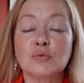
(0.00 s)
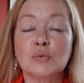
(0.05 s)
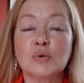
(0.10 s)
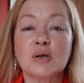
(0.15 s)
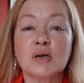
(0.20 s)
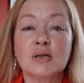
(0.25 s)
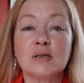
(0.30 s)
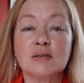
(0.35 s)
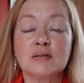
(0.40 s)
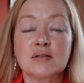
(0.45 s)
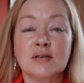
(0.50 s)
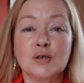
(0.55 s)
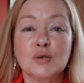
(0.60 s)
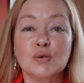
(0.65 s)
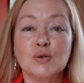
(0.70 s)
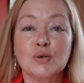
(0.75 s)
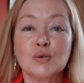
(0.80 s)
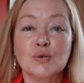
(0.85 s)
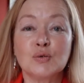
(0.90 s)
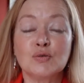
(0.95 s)
when I tell
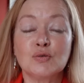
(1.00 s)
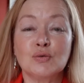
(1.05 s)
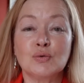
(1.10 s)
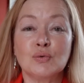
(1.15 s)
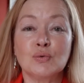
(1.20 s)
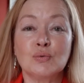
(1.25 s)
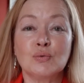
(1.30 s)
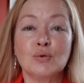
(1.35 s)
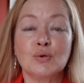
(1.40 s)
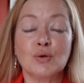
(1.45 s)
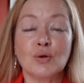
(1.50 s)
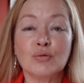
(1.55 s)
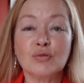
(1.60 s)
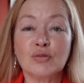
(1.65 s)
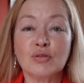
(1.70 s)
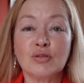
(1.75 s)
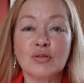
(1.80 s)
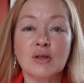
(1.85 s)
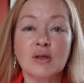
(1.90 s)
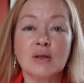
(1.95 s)
you to not
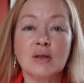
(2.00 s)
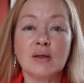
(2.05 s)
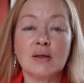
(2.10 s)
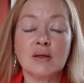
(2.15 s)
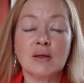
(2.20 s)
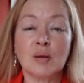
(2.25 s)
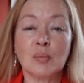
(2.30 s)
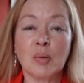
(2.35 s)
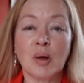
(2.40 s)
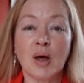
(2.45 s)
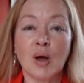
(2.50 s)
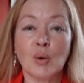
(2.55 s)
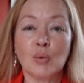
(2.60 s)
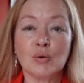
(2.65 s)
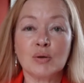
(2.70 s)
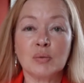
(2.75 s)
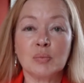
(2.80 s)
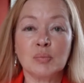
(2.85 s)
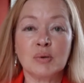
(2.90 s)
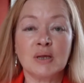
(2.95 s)
think
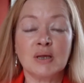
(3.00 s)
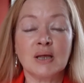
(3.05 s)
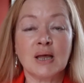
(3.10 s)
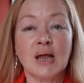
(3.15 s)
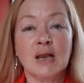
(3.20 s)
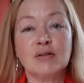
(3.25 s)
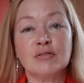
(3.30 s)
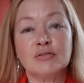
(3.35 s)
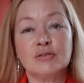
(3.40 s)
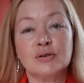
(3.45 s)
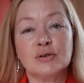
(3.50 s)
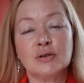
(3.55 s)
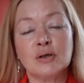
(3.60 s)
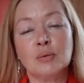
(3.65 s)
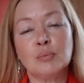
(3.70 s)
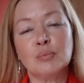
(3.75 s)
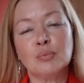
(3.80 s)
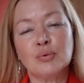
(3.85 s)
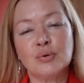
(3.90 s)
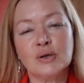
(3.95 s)
about a pink elephant,
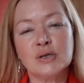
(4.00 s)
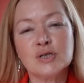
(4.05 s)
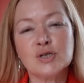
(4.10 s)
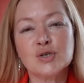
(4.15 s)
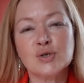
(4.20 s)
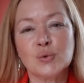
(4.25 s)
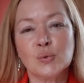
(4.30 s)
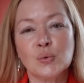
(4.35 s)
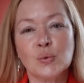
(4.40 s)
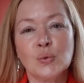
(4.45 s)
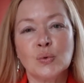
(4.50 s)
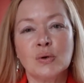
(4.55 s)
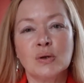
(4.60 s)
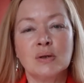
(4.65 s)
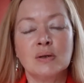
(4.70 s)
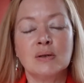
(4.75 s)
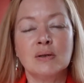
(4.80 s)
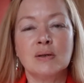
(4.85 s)
I'm pretty sure